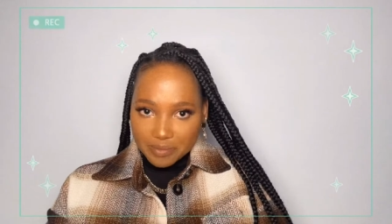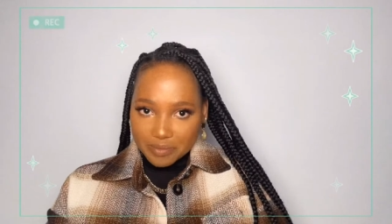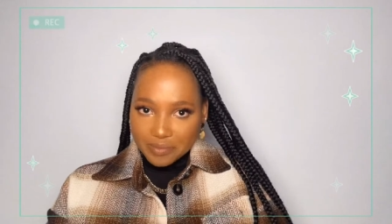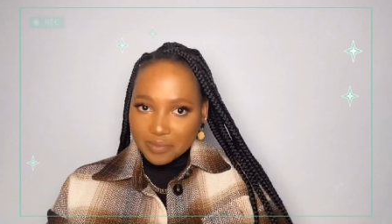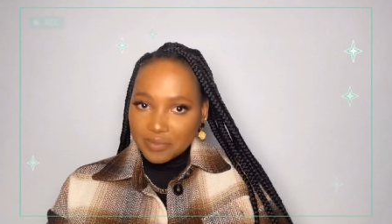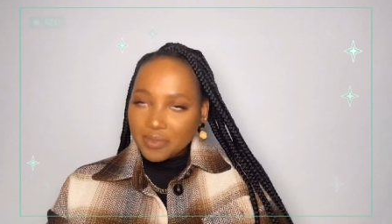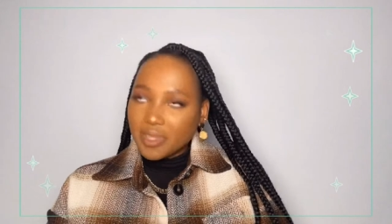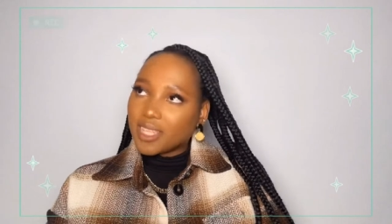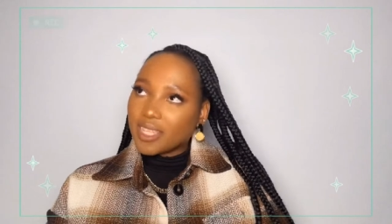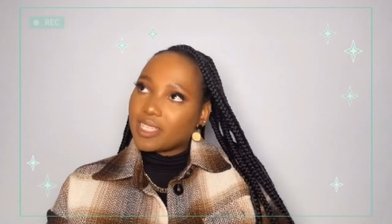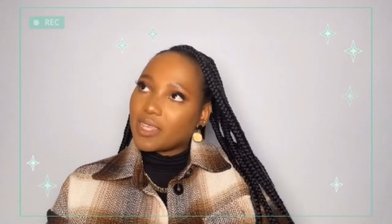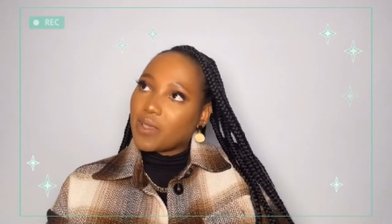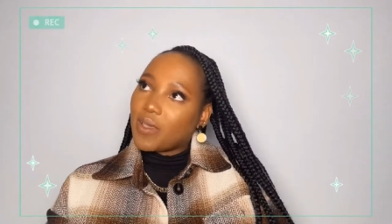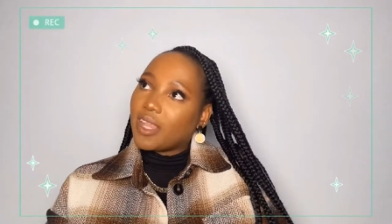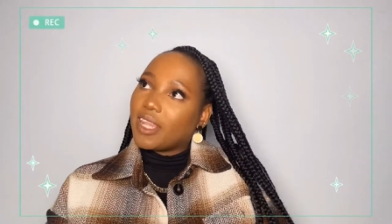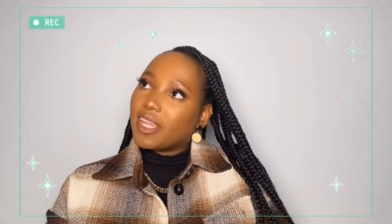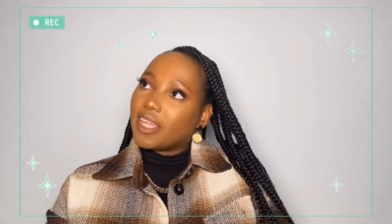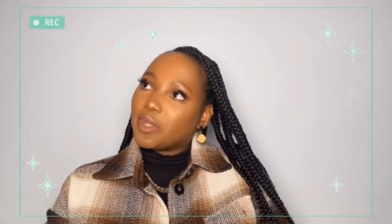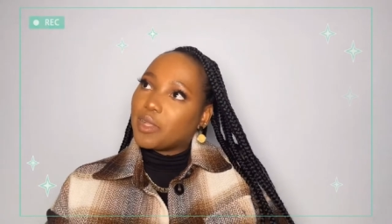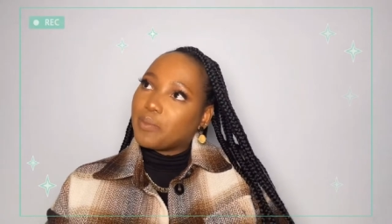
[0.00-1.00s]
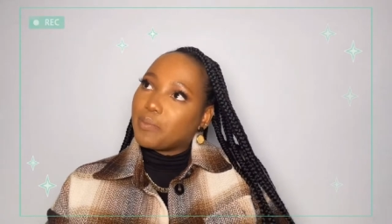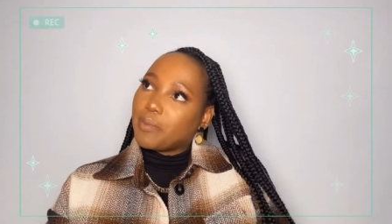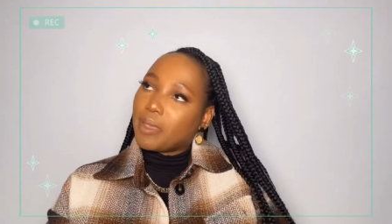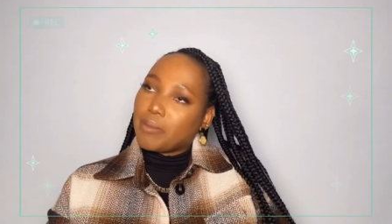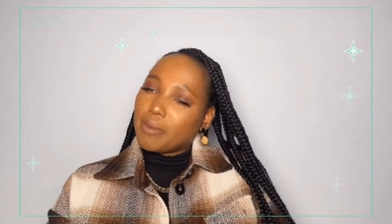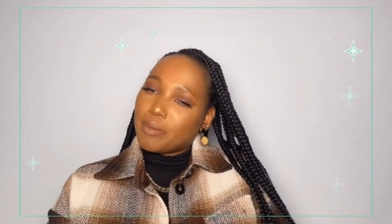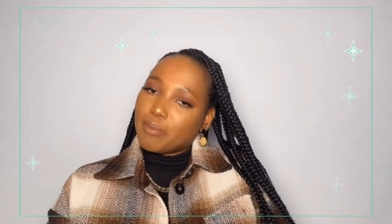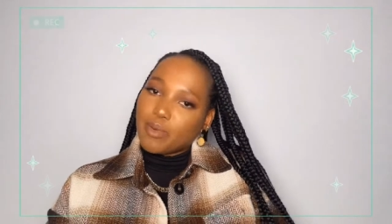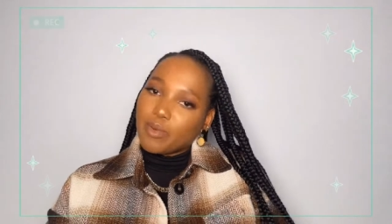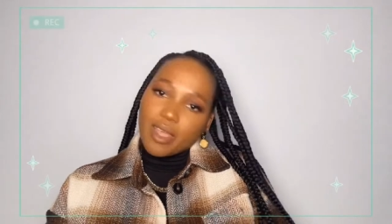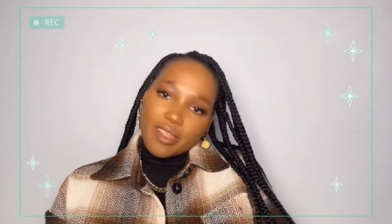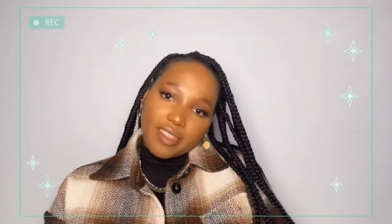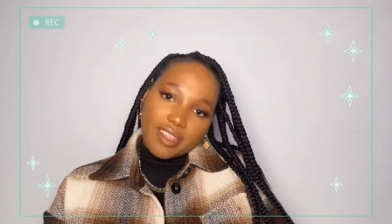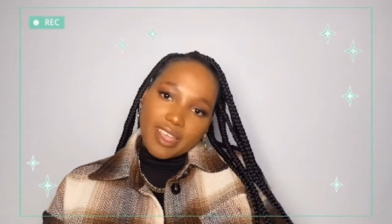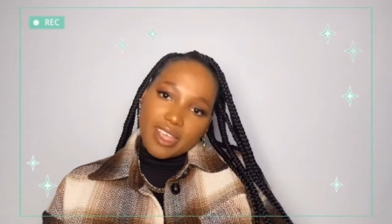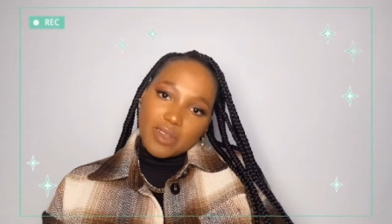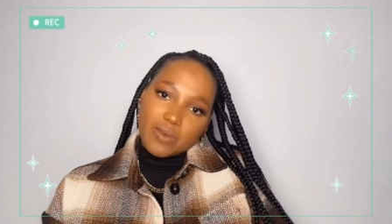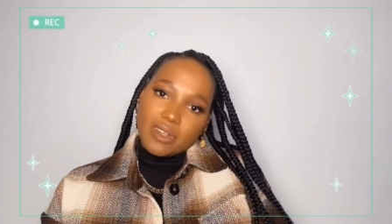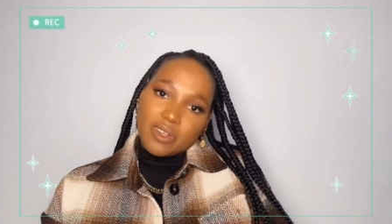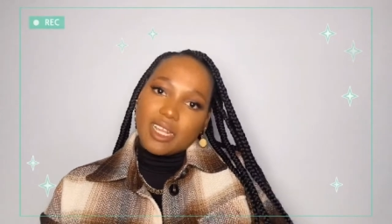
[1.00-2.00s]
That's our little baby brother,
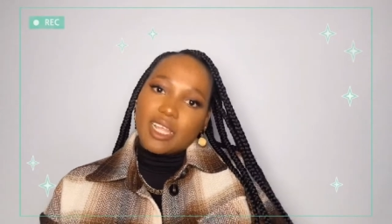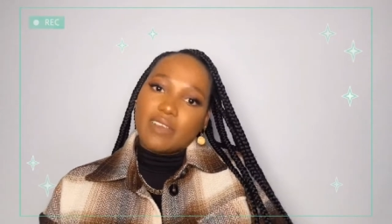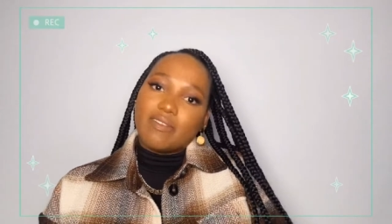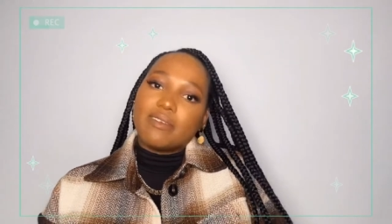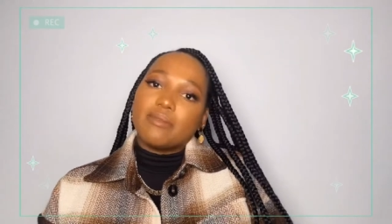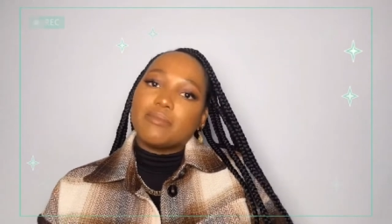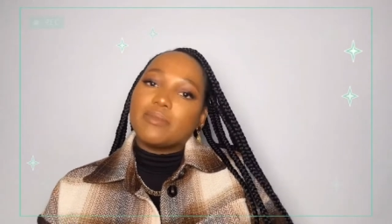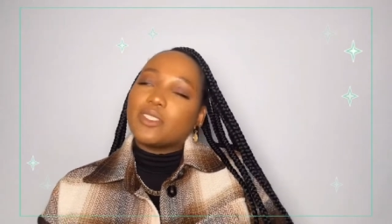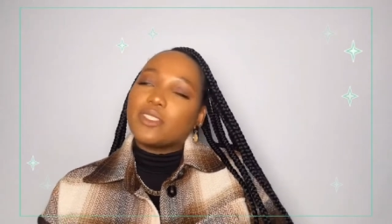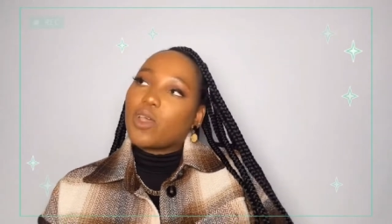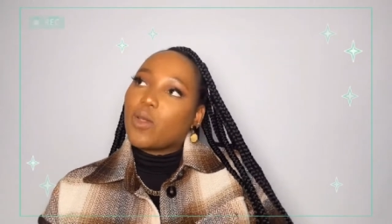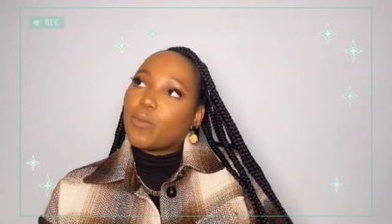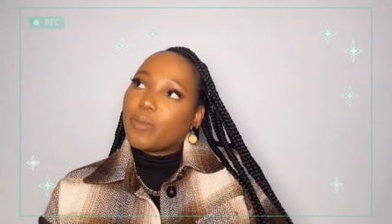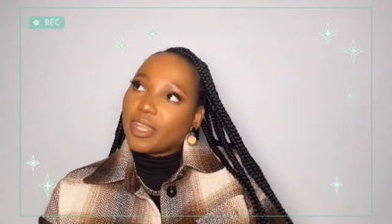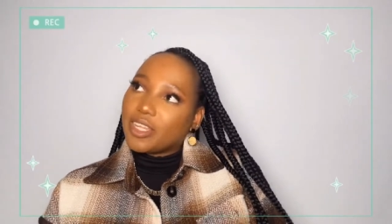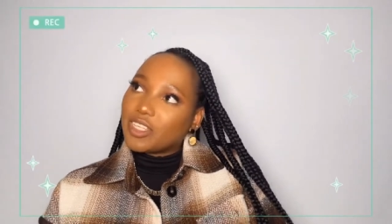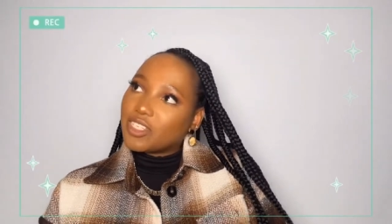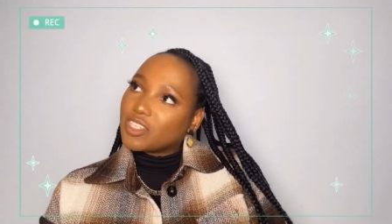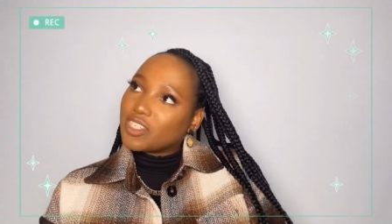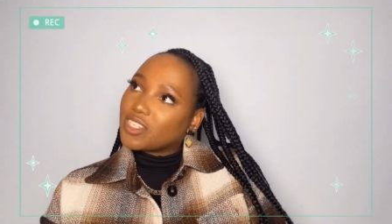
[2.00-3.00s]
and we love him so much.